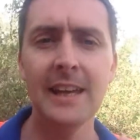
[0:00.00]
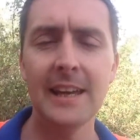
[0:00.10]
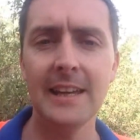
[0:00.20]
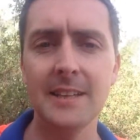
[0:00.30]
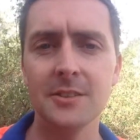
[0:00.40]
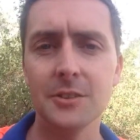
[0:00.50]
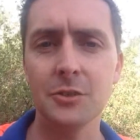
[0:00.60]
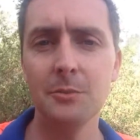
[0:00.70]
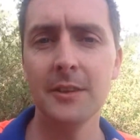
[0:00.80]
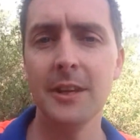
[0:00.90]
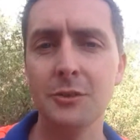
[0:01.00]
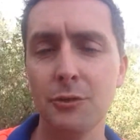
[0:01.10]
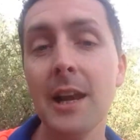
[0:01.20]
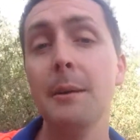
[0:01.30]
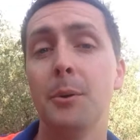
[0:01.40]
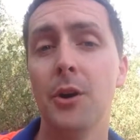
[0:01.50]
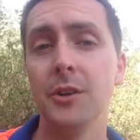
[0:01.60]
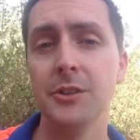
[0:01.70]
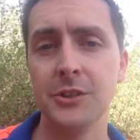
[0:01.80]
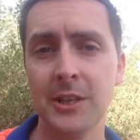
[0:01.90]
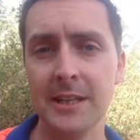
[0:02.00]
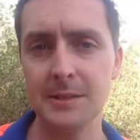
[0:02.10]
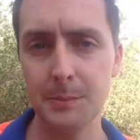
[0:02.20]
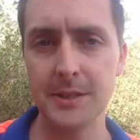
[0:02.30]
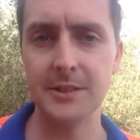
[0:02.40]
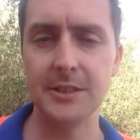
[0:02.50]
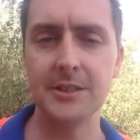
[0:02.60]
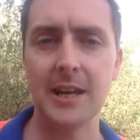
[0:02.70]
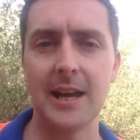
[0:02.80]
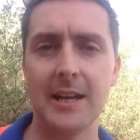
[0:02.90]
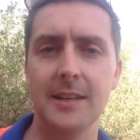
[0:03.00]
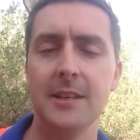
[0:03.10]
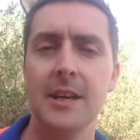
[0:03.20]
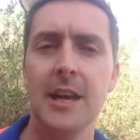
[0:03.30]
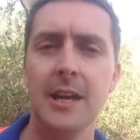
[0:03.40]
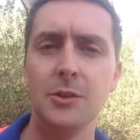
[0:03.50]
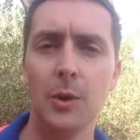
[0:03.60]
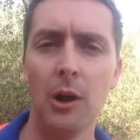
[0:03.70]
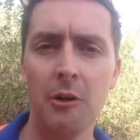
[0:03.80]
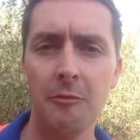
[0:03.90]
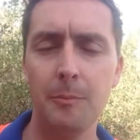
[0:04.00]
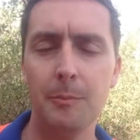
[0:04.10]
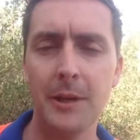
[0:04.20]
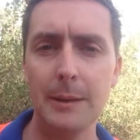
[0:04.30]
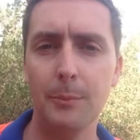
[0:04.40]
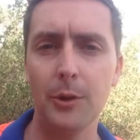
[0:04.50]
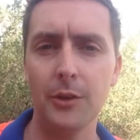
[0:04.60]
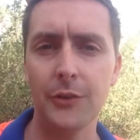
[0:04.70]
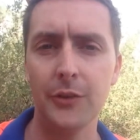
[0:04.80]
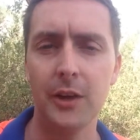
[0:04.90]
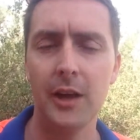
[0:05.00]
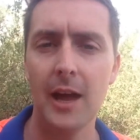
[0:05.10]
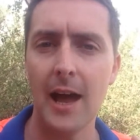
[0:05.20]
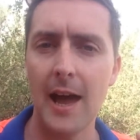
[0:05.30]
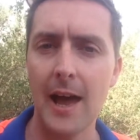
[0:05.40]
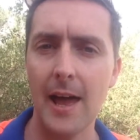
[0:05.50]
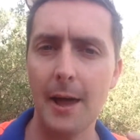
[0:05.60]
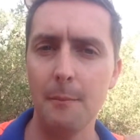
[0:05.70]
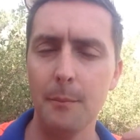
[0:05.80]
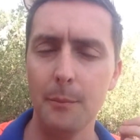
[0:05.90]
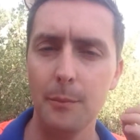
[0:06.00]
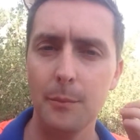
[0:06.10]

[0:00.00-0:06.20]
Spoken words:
is something that is really important, certainly into business and into a lot of people's kind